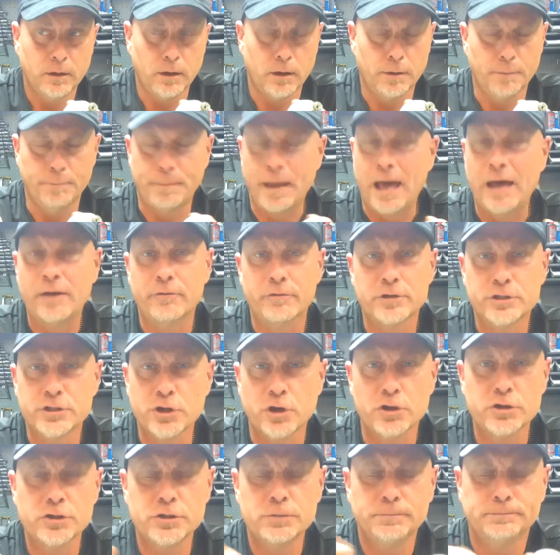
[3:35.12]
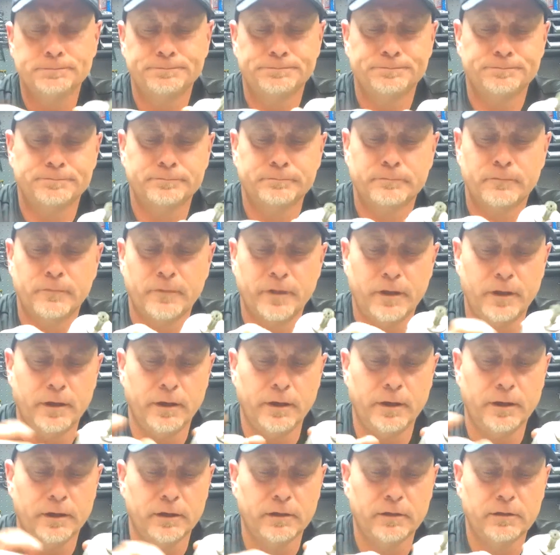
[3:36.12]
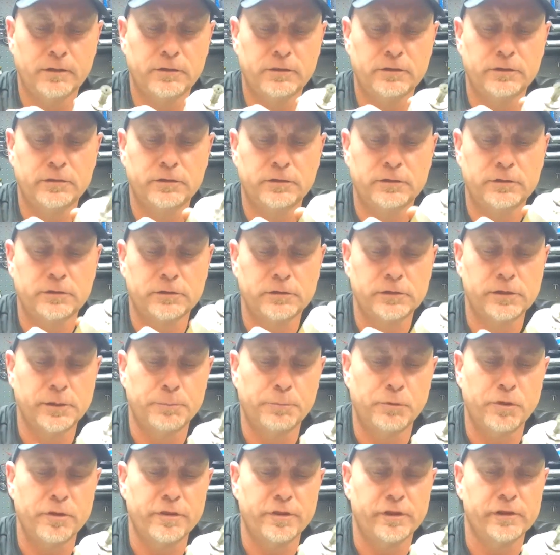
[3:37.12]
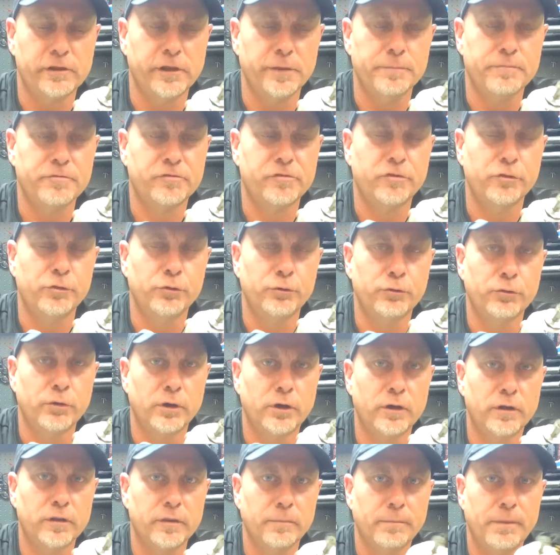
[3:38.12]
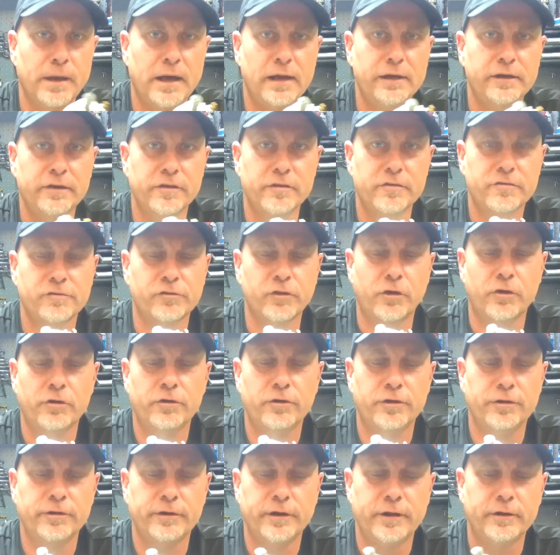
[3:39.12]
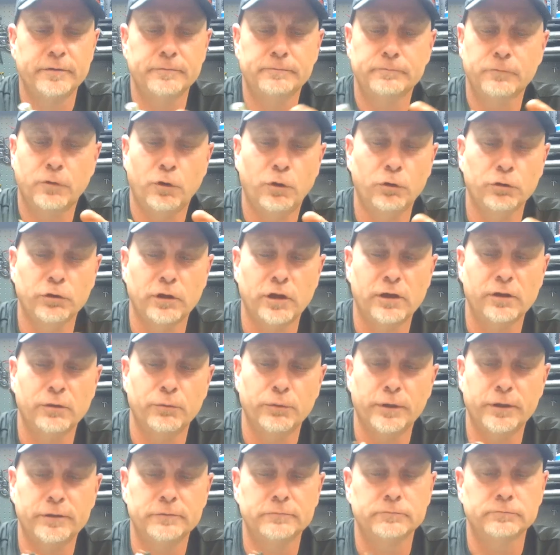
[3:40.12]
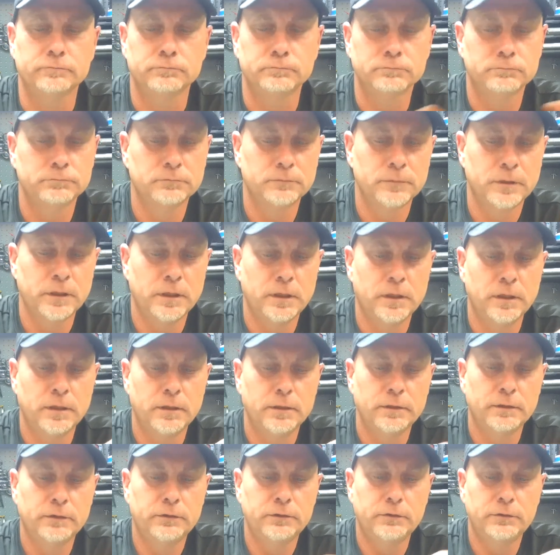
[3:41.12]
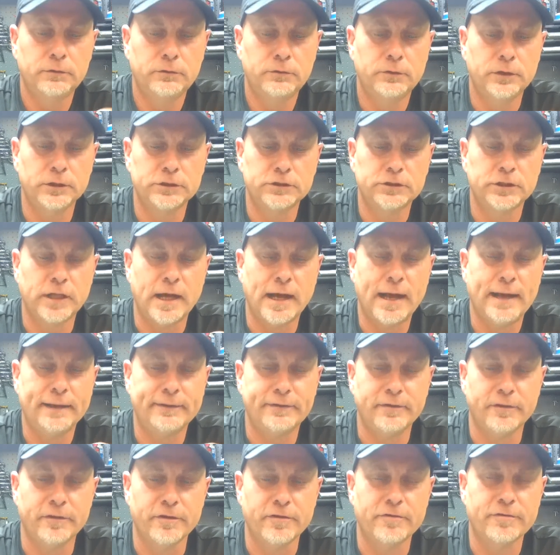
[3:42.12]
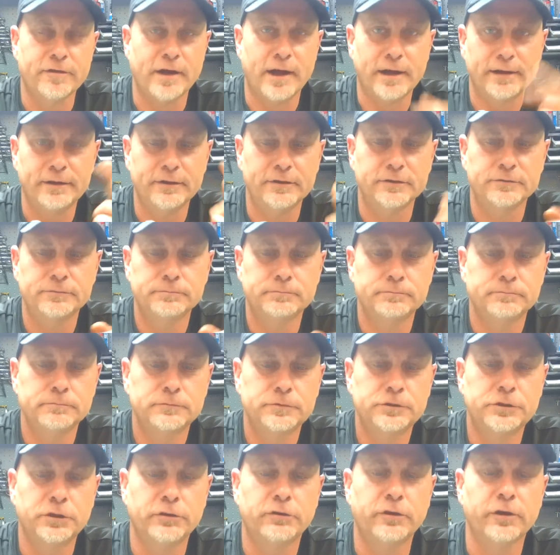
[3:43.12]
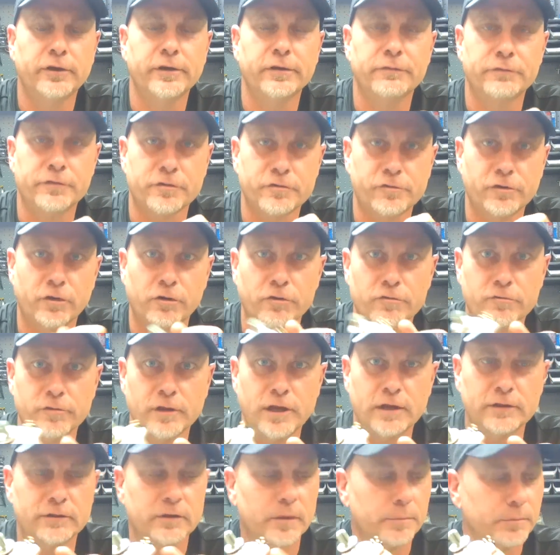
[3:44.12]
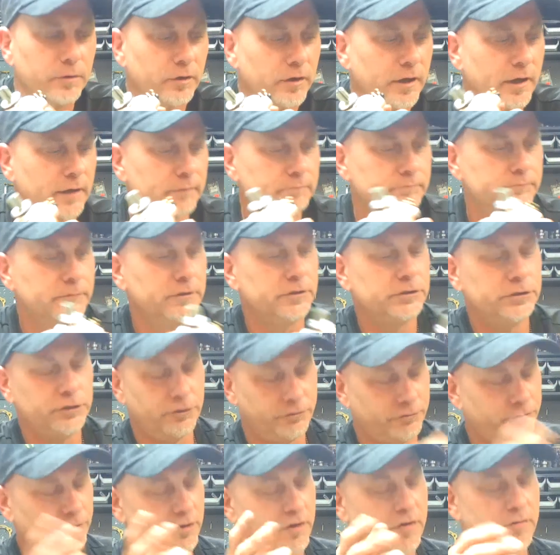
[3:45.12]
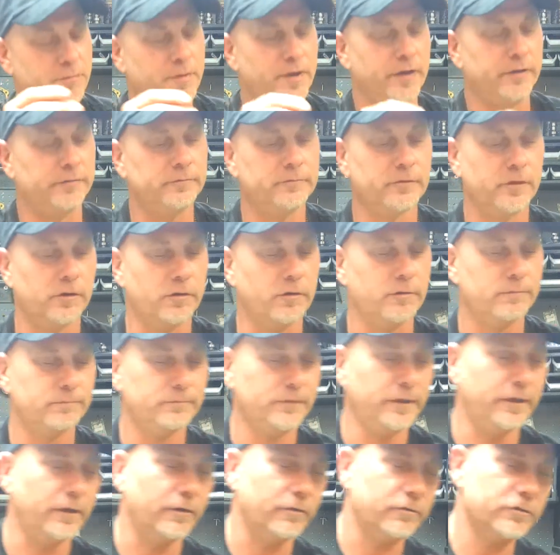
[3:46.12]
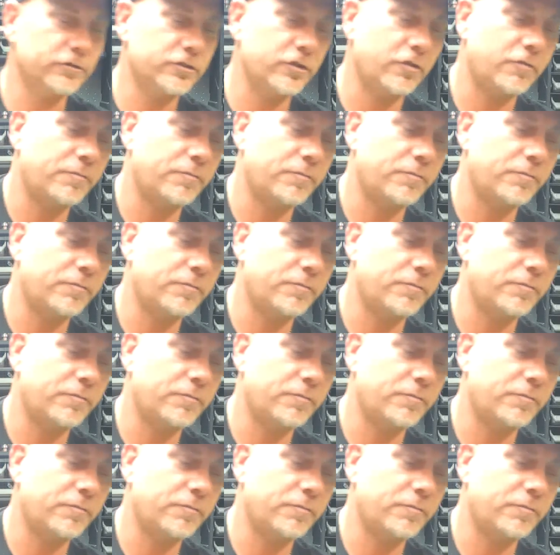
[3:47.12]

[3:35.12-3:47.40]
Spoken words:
battery charger and clip one of the clips to the body of the starter and then hold onto it and touch the hot to this side and it should tell you if your starter's locked up or not. It should free spin, or should